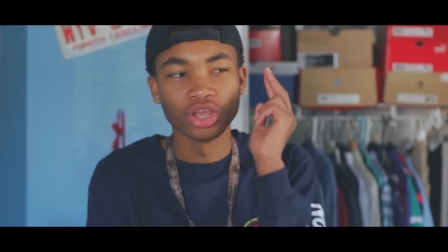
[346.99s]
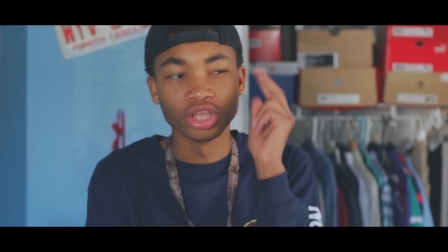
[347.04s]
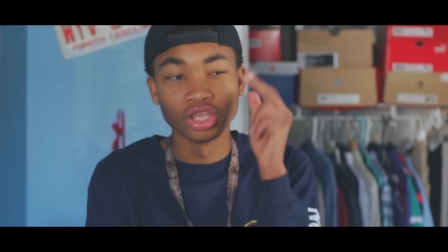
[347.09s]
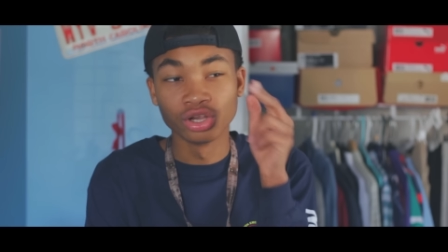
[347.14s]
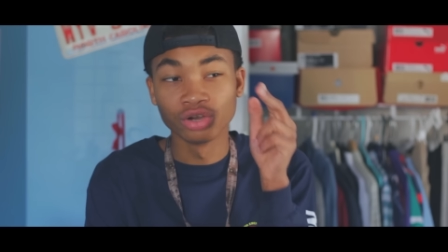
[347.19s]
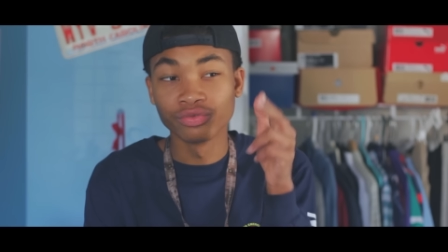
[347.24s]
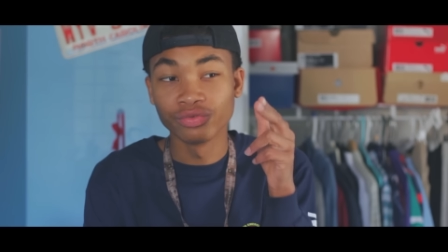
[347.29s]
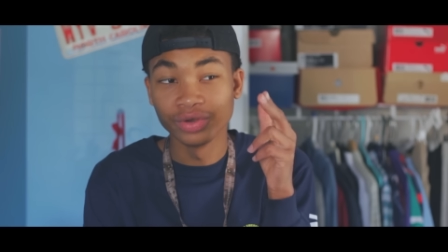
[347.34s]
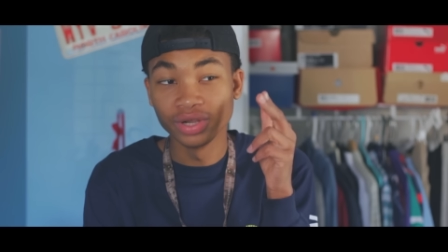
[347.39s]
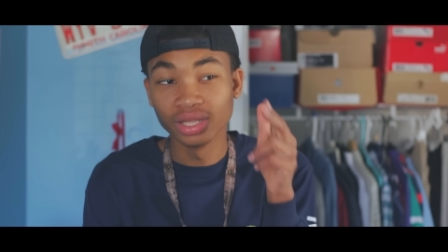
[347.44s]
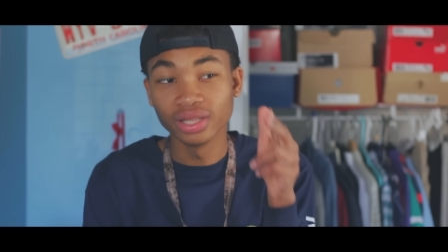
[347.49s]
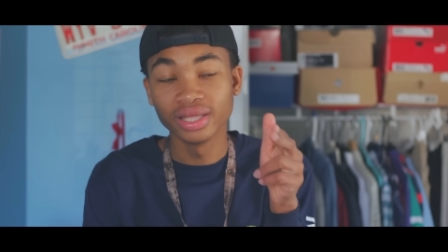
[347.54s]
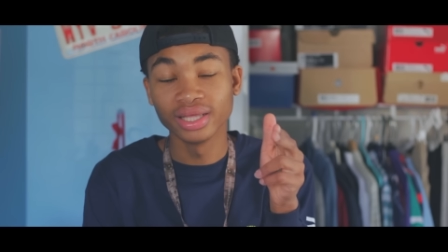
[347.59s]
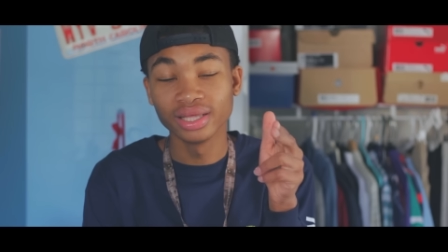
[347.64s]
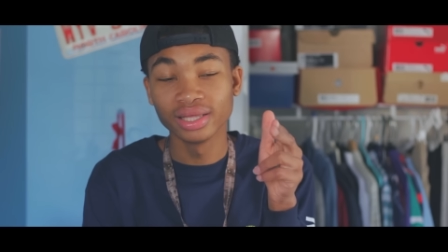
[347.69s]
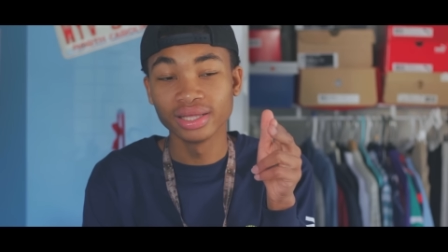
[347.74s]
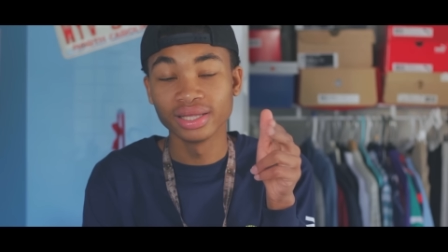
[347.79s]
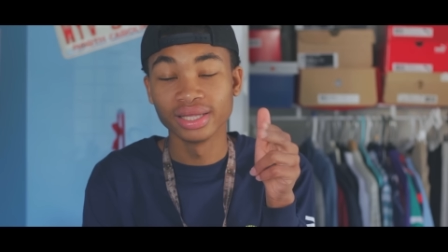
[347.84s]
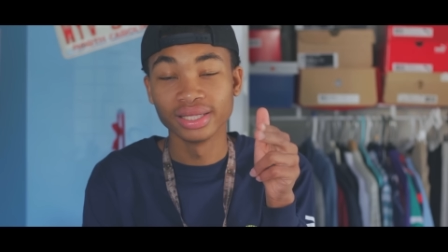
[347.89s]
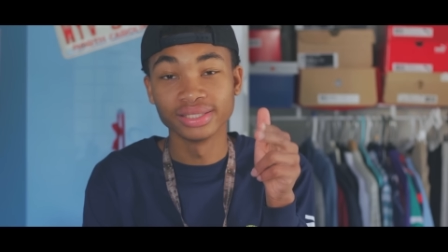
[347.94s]
You're
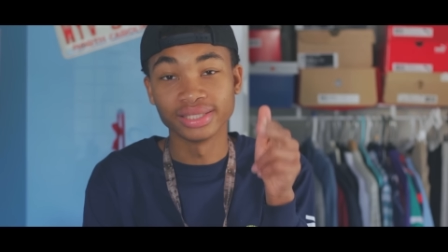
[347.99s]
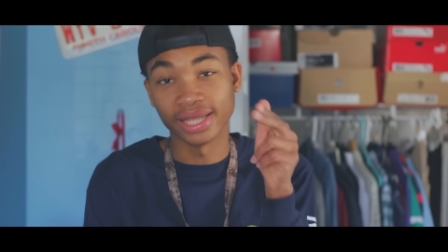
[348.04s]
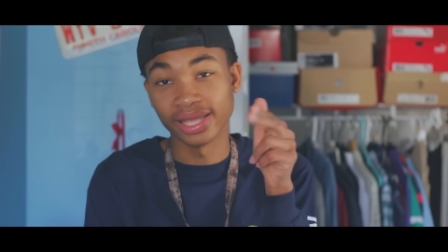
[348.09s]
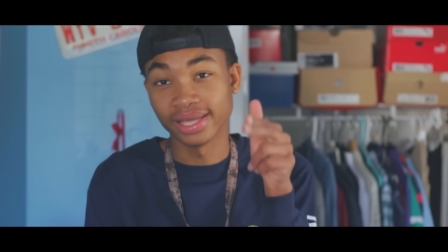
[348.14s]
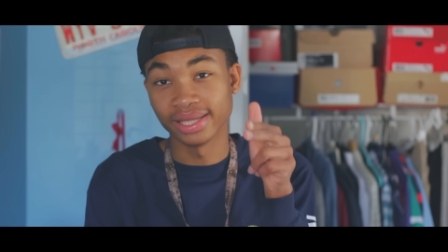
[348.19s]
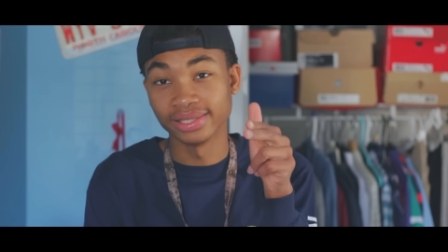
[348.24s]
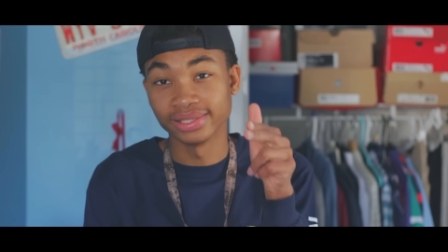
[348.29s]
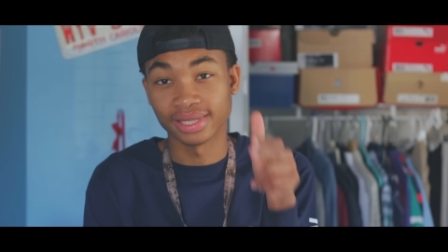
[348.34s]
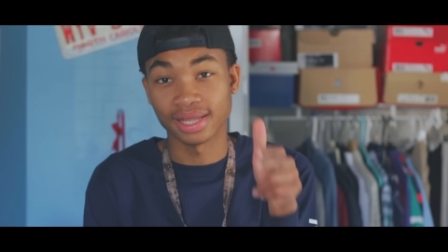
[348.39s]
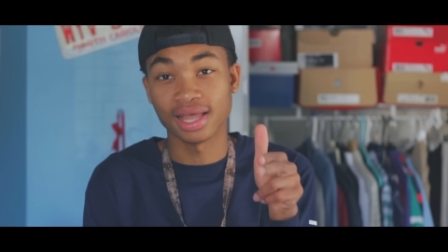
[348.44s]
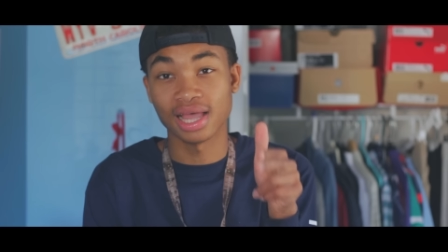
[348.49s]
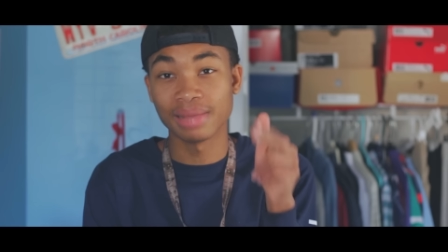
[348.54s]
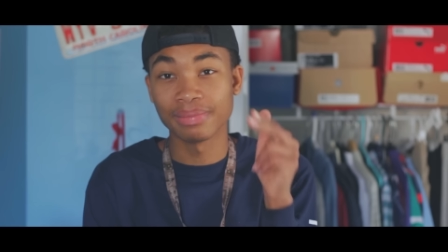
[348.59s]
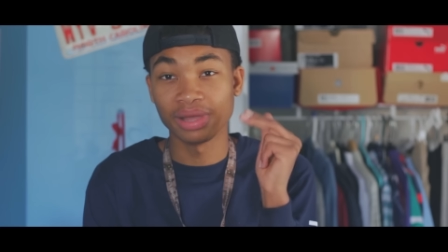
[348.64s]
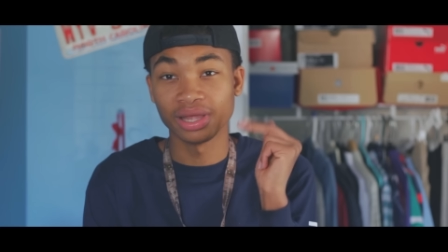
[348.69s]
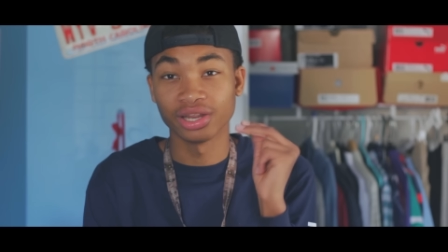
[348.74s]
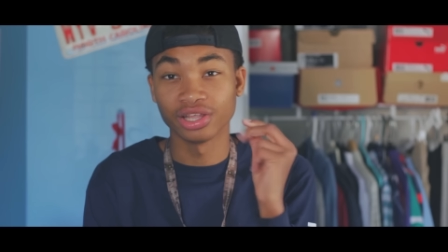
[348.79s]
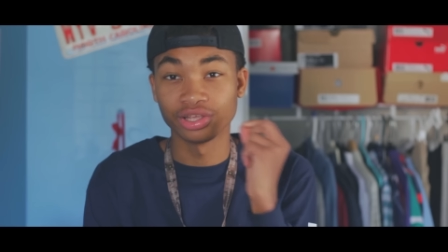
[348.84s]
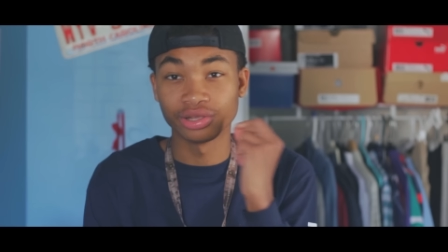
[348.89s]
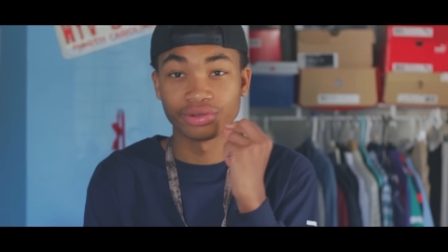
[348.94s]
really taking
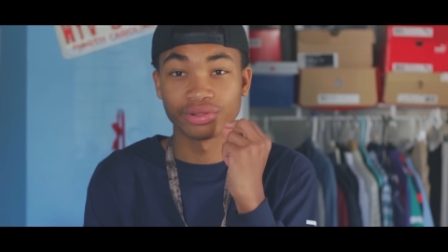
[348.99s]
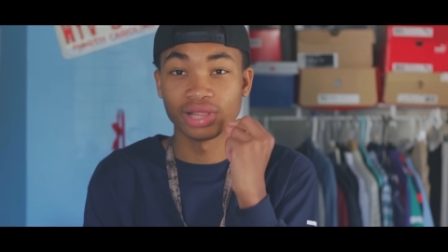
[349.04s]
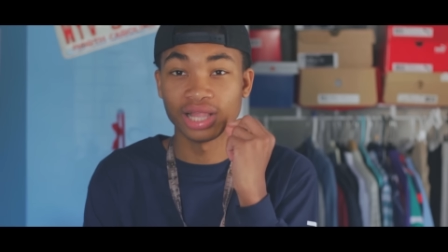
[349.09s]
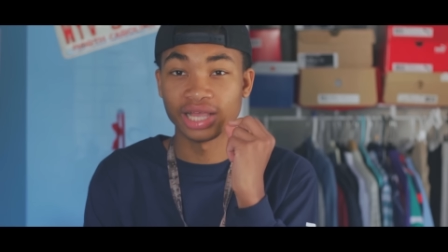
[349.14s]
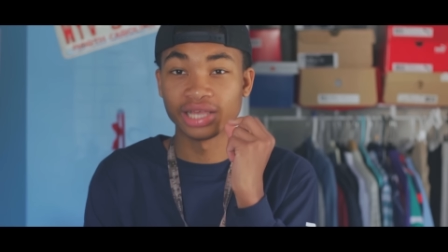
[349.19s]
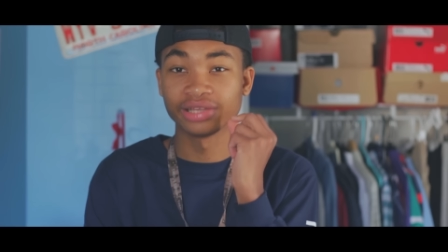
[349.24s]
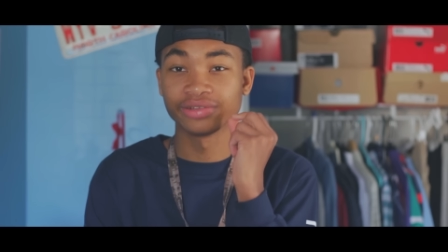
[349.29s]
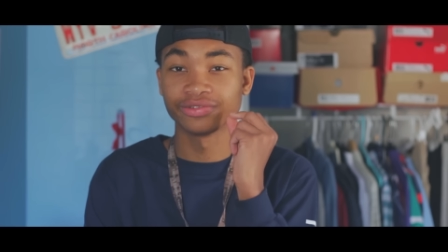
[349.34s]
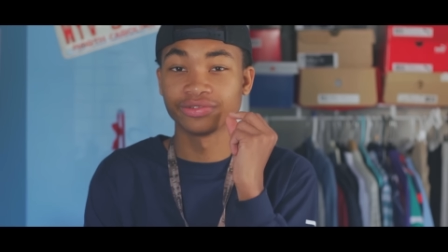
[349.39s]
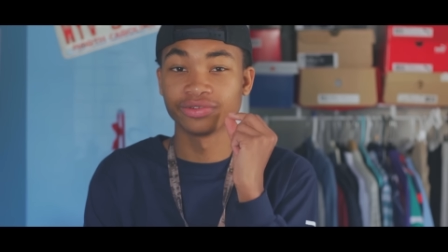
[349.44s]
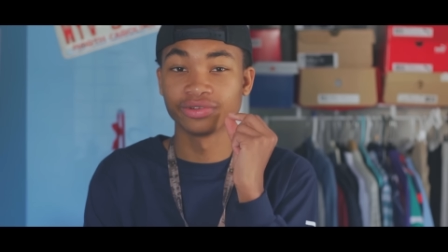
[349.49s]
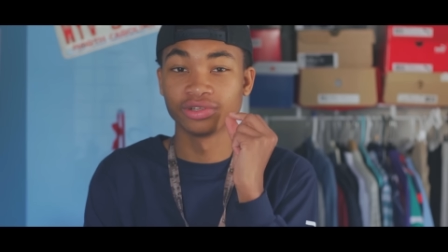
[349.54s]
time out of your life